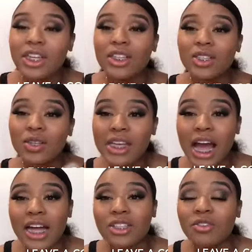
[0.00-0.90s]
So
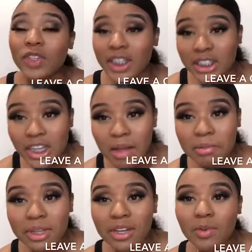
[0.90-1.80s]
yeah, don't forget to comment
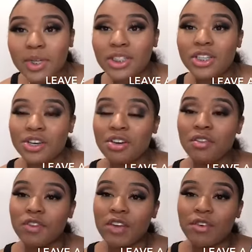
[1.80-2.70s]
below what's your
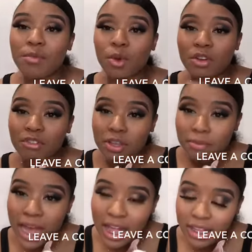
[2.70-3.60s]
favorite Morphe
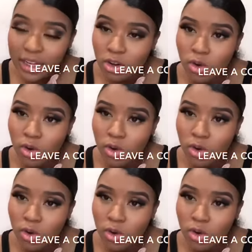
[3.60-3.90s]
palette